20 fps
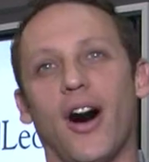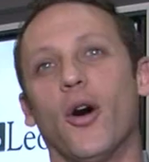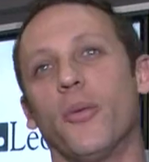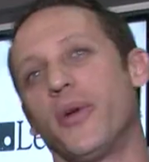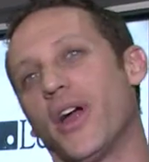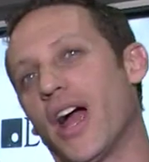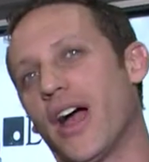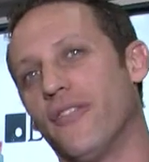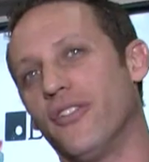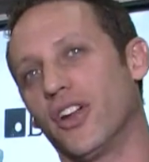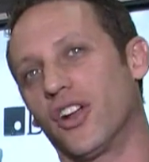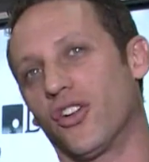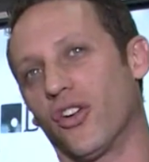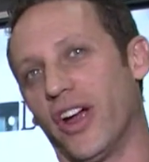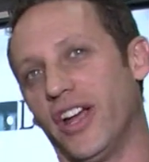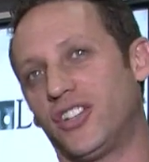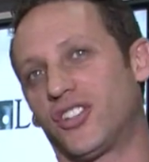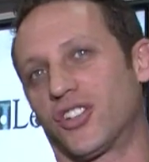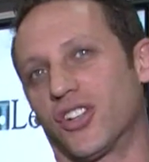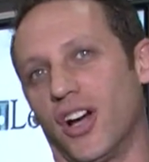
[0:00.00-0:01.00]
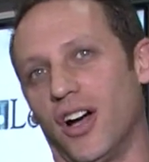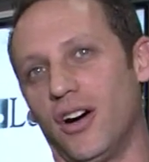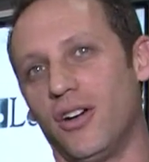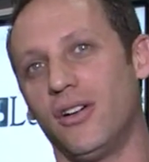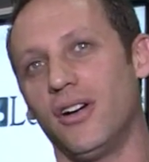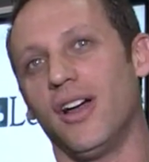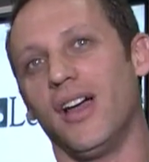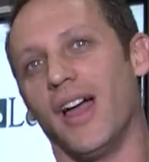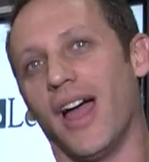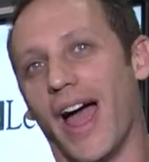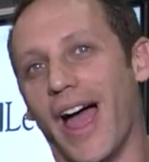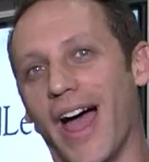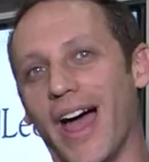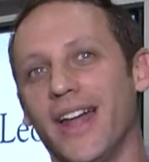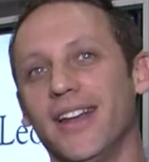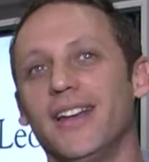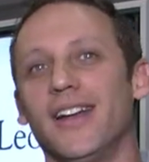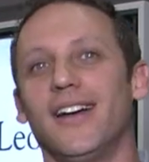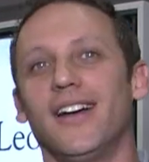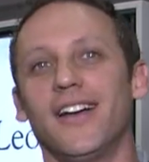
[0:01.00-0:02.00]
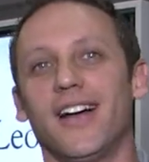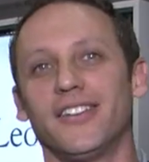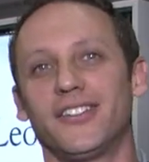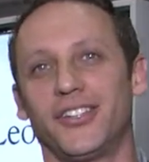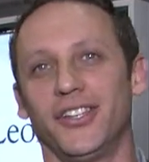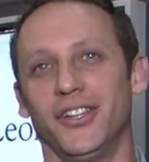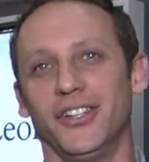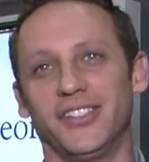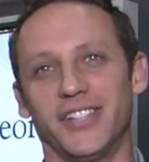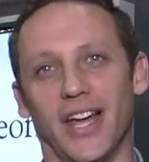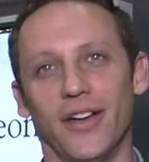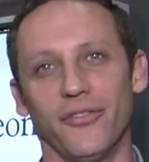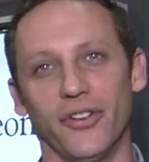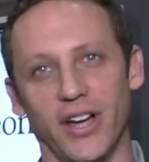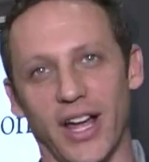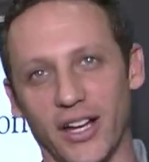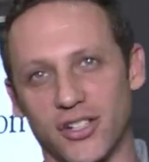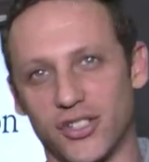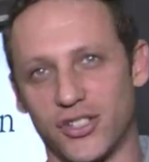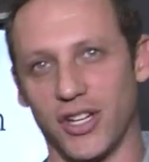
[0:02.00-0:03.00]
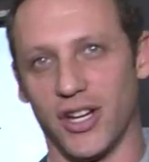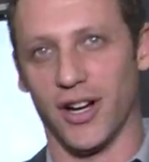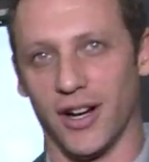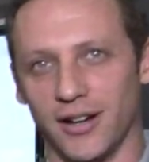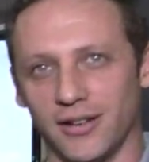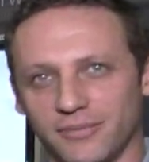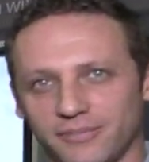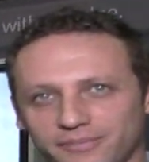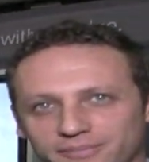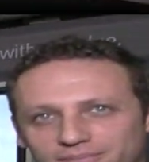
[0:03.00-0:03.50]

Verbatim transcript: Hope you're having a great show, and see you in Denver next year.